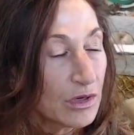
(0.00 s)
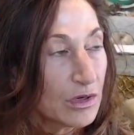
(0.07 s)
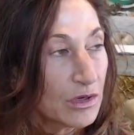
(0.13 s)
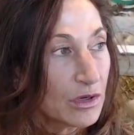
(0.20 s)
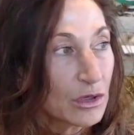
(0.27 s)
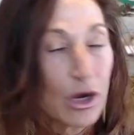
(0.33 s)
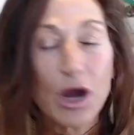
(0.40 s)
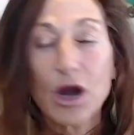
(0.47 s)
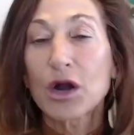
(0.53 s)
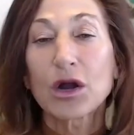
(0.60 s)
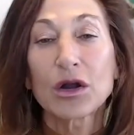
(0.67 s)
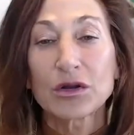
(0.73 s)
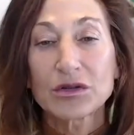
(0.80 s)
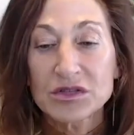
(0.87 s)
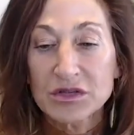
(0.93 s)

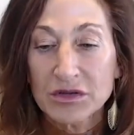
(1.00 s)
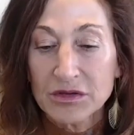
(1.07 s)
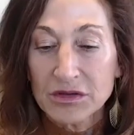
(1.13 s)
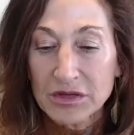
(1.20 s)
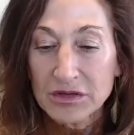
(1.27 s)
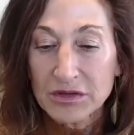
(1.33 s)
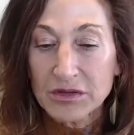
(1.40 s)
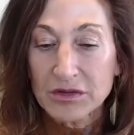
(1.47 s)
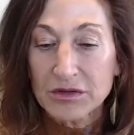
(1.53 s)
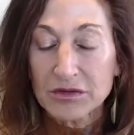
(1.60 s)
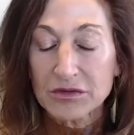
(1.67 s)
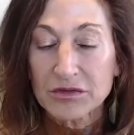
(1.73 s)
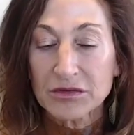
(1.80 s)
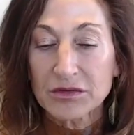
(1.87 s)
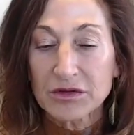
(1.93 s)
occur
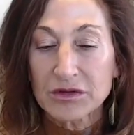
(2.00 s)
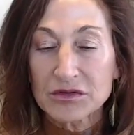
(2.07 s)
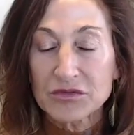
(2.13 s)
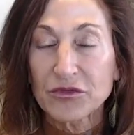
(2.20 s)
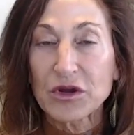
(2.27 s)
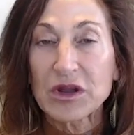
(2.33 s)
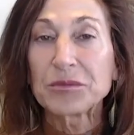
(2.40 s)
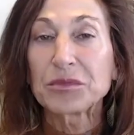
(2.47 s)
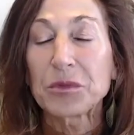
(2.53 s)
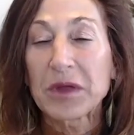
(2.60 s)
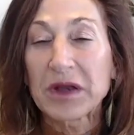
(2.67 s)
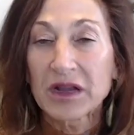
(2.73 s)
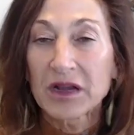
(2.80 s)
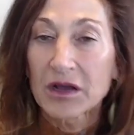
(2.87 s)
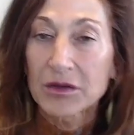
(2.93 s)
for
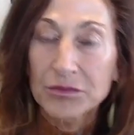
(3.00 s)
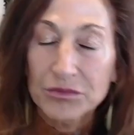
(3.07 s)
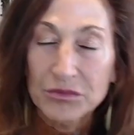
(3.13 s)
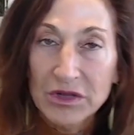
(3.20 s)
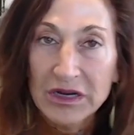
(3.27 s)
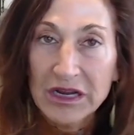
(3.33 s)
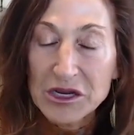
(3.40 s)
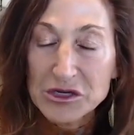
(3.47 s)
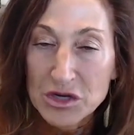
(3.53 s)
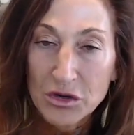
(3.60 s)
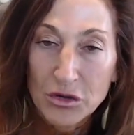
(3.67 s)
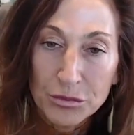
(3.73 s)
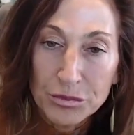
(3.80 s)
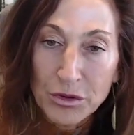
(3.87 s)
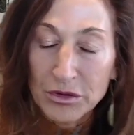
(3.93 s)
implementing a litigation
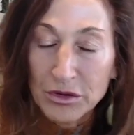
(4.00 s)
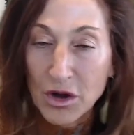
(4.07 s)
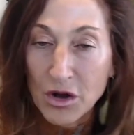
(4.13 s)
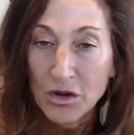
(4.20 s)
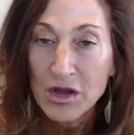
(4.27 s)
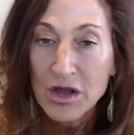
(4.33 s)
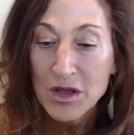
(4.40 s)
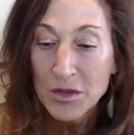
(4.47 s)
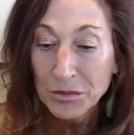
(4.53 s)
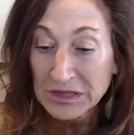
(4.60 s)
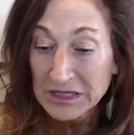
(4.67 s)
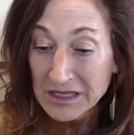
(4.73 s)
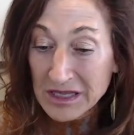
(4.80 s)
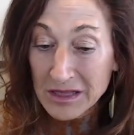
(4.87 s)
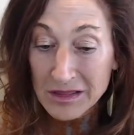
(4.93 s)
hold protocol. But the
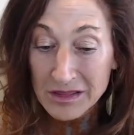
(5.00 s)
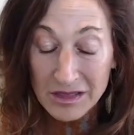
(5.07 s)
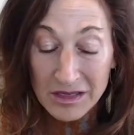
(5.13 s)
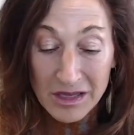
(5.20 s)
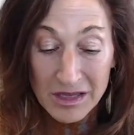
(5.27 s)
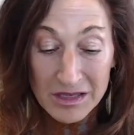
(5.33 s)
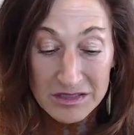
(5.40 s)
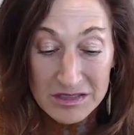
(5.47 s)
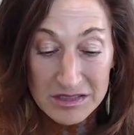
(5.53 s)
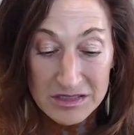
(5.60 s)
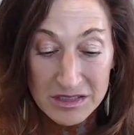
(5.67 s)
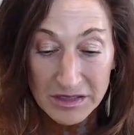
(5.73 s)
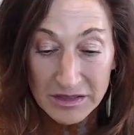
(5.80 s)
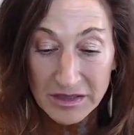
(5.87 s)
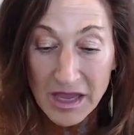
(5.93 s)
key thing is
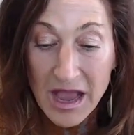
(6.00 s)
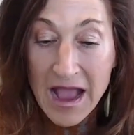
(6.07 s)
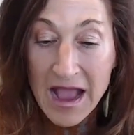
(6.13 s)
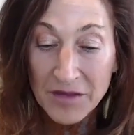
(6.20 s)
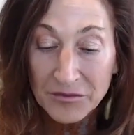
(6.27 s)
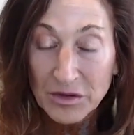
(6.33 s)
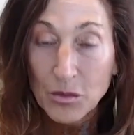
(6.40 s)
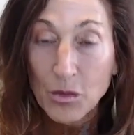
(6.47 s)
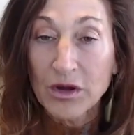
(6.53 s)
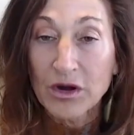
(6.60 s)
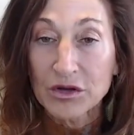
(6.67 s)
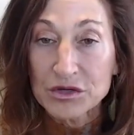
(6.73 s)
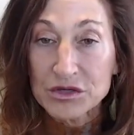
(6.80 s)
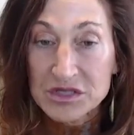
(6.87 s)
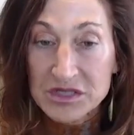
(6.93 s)
like having one,
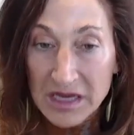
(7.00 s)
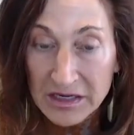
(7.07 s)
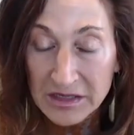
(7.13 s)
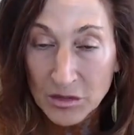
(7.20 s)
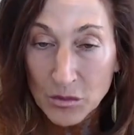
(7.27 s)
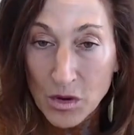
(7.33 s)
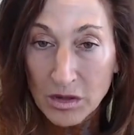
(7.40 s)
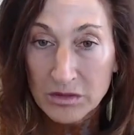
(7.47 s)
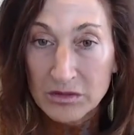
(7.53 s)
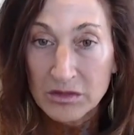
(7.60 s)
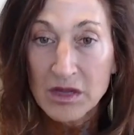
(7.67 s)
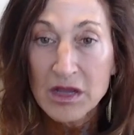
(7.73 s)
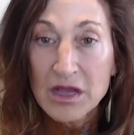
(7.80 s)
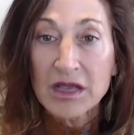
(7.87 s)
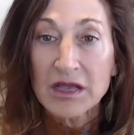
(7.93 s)
understanding one,
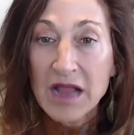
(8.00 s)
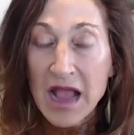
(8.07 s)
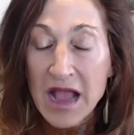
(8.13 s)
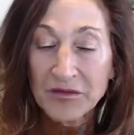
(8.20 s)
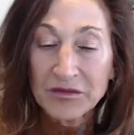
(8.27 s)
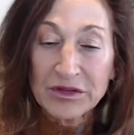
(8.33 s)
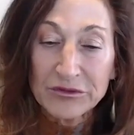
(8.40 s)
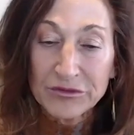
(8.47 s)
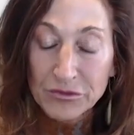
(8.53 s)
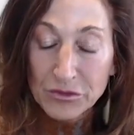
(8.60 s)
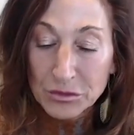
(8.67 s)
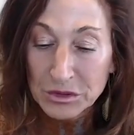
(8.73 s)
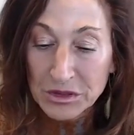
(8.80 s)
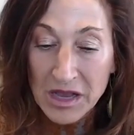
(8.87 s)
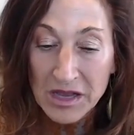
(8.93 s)
and having it
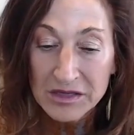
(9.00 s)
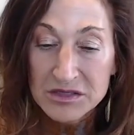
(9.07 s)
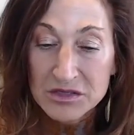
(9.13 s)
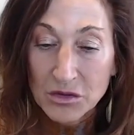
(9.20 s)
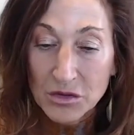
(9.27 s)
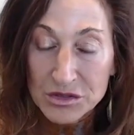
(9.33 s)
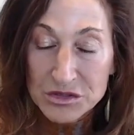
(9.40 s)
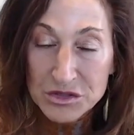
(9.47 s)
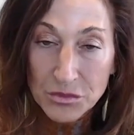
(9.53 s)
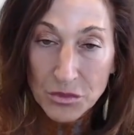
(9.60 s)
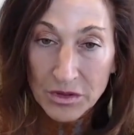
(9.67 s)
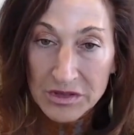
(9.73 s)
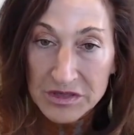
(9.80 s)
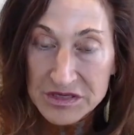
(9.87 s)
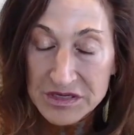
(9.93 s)
formalized across your
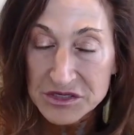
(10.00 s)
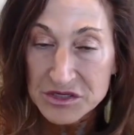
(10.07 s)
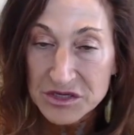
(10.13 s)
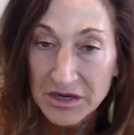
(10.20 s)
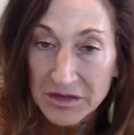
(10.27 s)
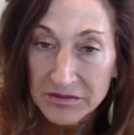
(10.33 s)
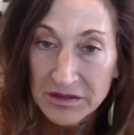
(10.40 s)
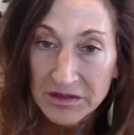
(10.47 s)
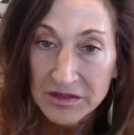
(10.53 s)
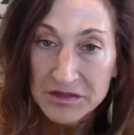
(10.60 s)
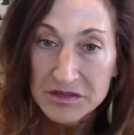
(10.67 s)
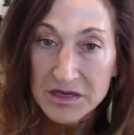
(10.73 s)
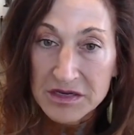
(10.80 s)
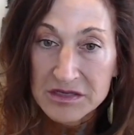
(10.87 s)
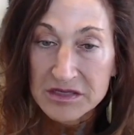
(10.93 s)
organization, I think
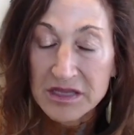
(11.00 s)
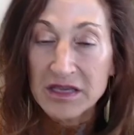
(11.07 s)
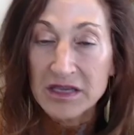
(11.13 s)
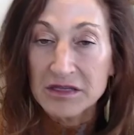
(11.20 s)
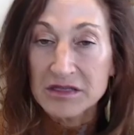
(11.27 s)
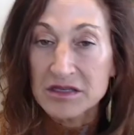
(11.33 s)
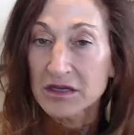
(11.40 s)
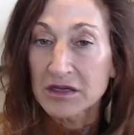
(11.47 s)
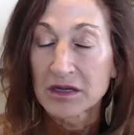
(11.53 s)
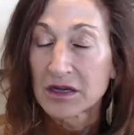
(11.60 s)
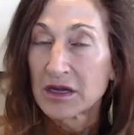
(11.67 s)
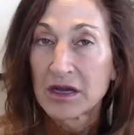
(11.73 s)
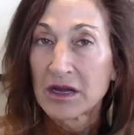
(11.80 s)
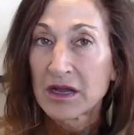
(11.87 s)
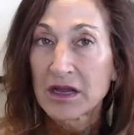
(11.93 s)
is key.
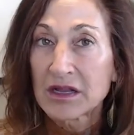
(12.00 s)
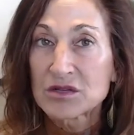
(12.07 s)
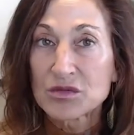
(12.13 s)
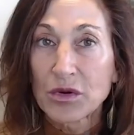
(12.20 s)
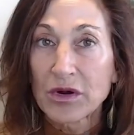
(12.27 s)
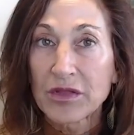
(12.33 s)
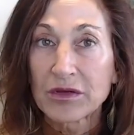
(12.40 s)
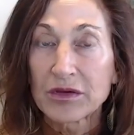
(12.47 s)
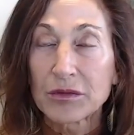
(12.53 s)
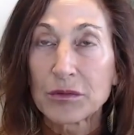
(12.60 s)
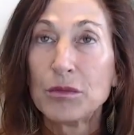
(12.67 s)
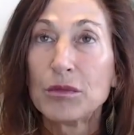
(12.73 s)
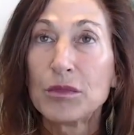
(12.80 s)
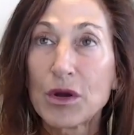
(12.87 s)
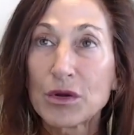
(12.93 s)
It's one of the
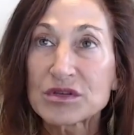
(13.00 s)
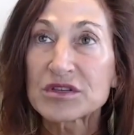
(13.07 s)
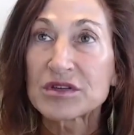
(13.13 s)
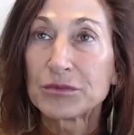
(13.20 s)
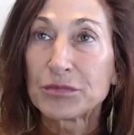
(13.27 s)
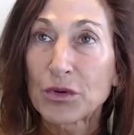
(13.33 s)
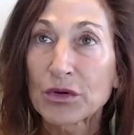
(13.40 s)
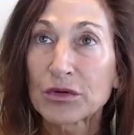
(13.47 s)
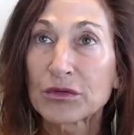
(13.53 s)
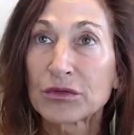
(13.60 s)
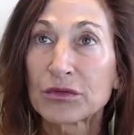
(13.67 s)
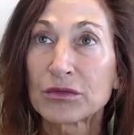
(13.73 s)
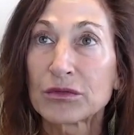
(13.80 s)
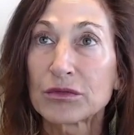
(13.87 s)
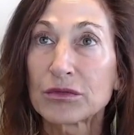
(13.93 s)
most
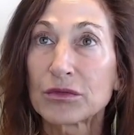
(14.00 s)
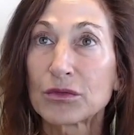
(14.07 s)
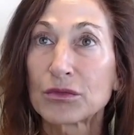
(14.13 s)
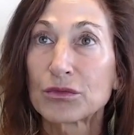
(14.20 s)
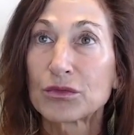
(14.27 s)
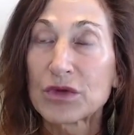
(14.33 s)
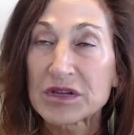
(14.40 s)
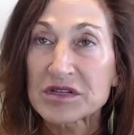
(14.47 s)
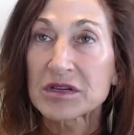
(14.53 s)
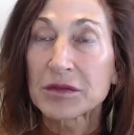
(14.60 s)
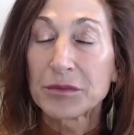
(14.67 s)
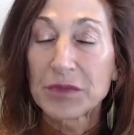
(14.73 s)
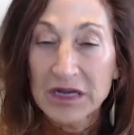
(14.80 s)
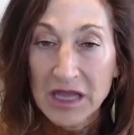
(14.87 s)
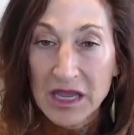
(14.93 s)
important risk
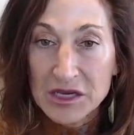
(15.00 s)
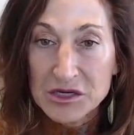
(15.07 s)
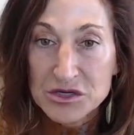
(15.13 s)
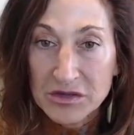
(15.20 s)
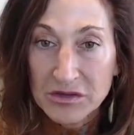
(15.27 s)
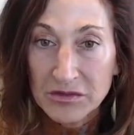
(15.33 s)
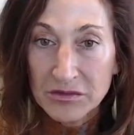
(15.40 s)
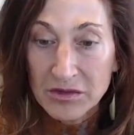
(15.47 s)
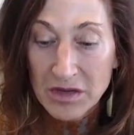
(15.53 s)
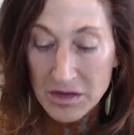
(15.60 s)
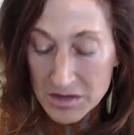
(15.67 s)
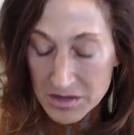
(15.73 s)
mitigation